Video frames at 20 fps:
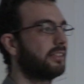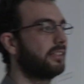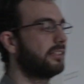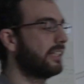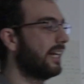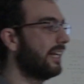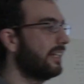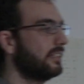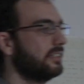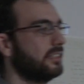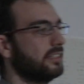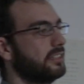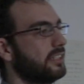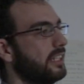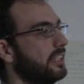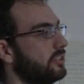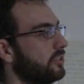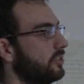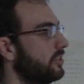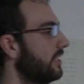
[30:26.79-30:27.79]
the challenges
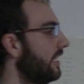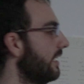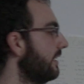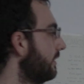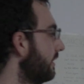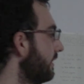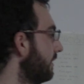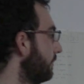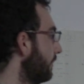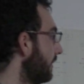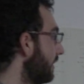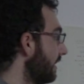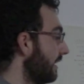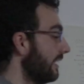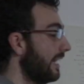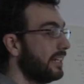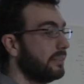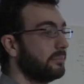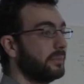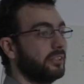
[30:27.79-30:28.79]
associated with the
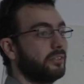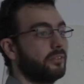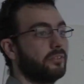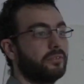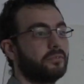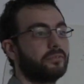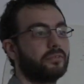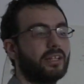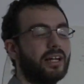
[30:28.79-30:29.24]
alignment of